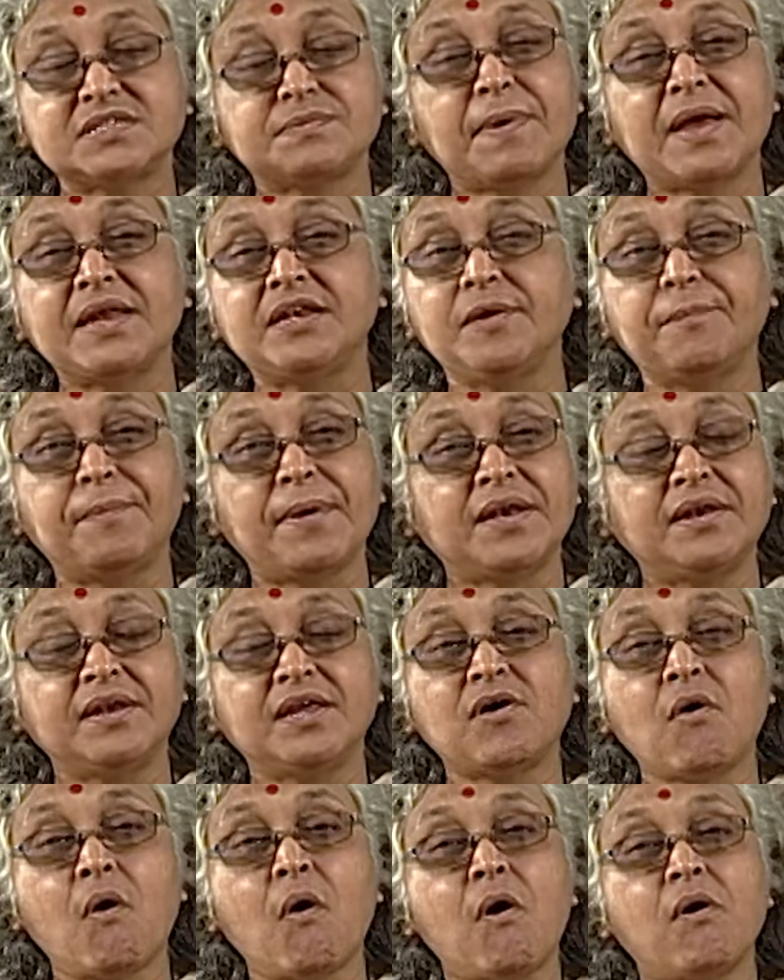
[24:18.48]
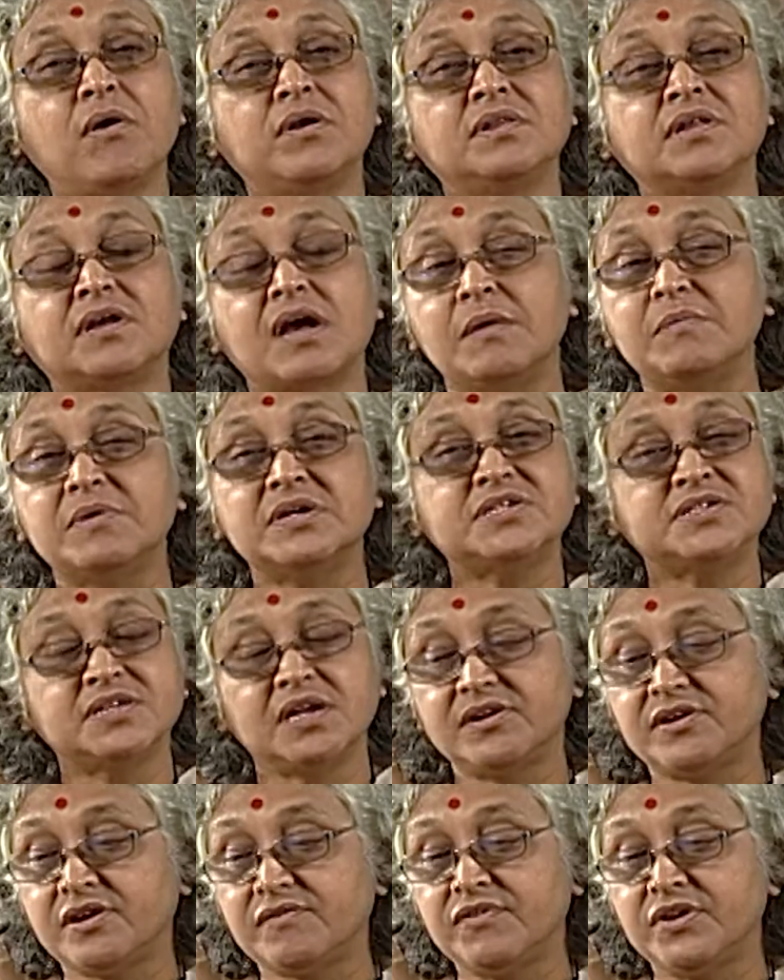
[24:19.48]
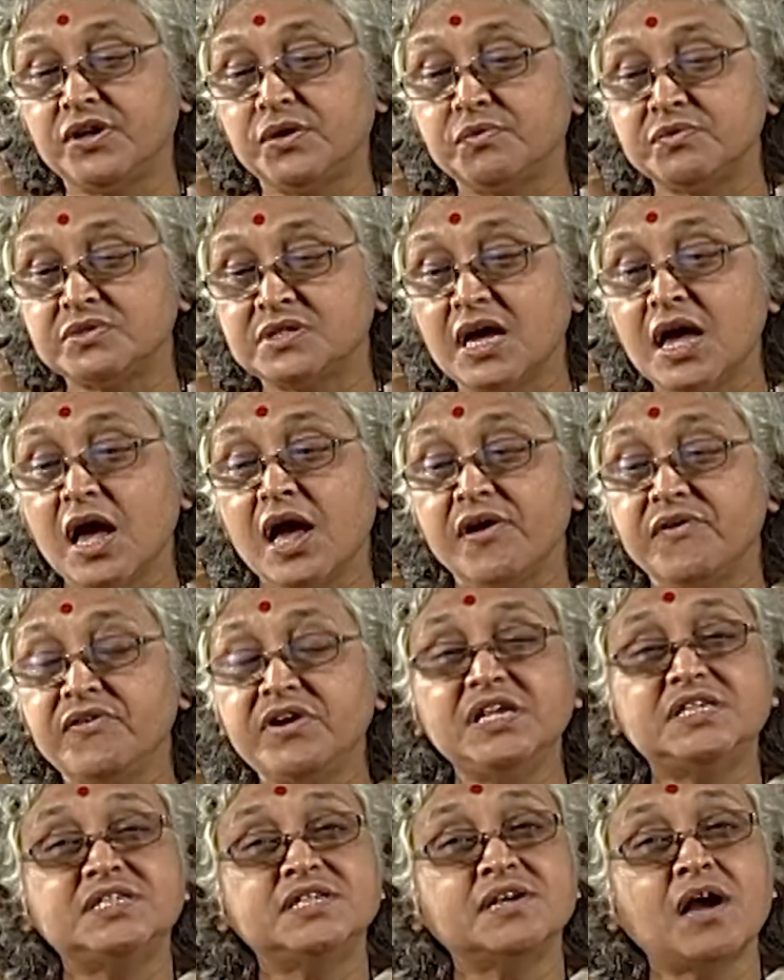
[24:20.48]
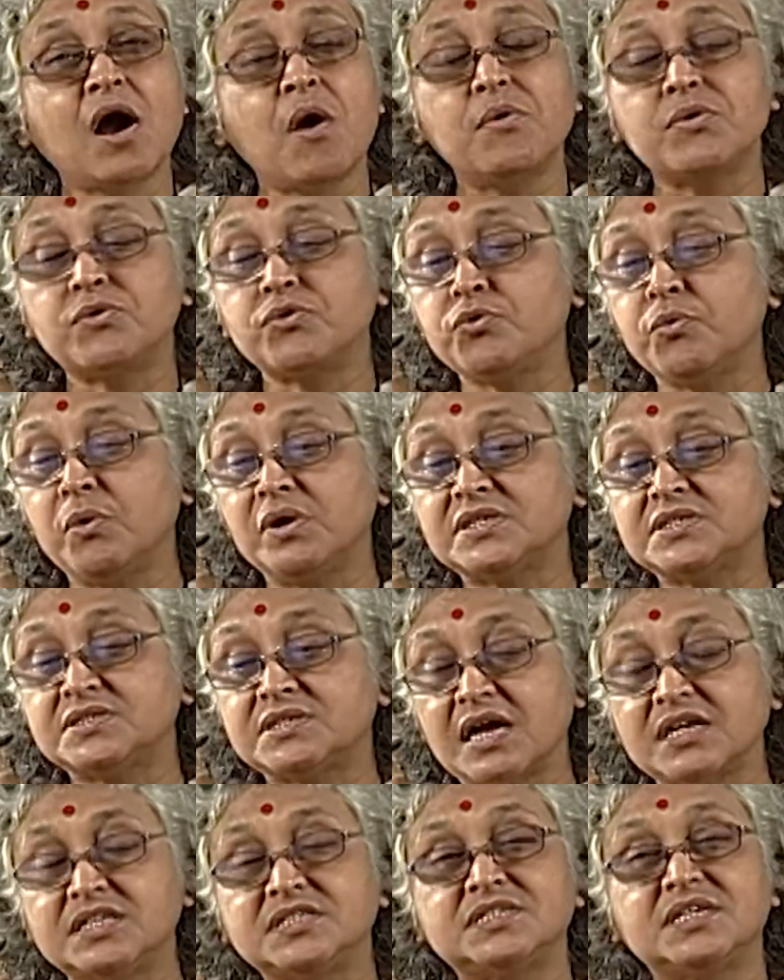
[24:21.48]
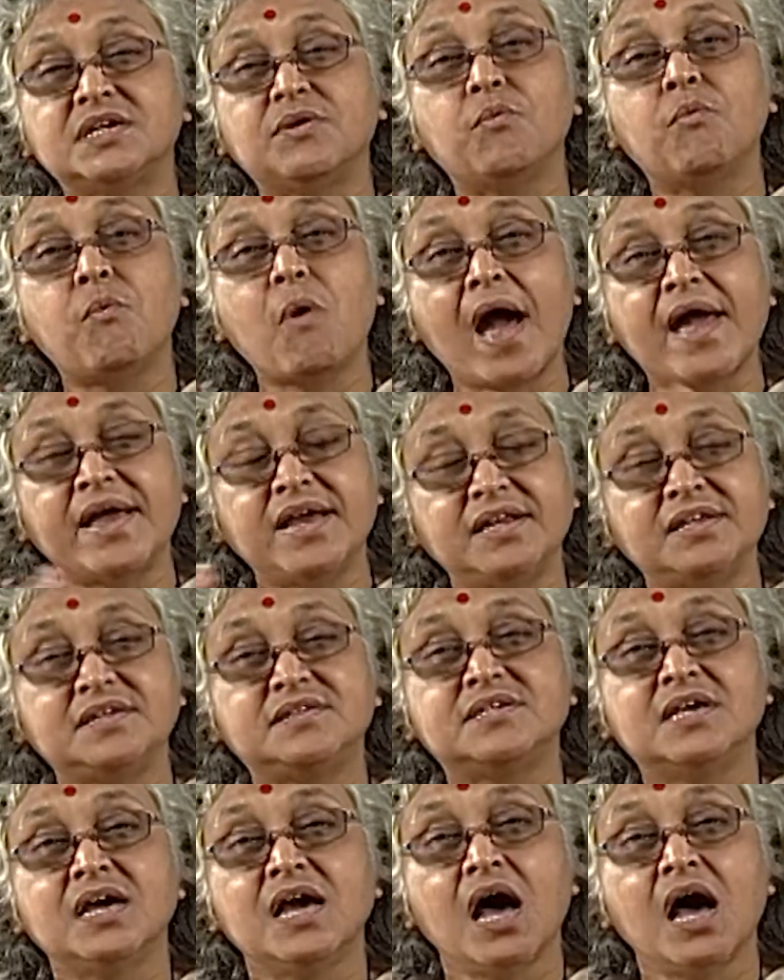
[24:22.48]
by depending on the commercial revenues, reaching out to such a wide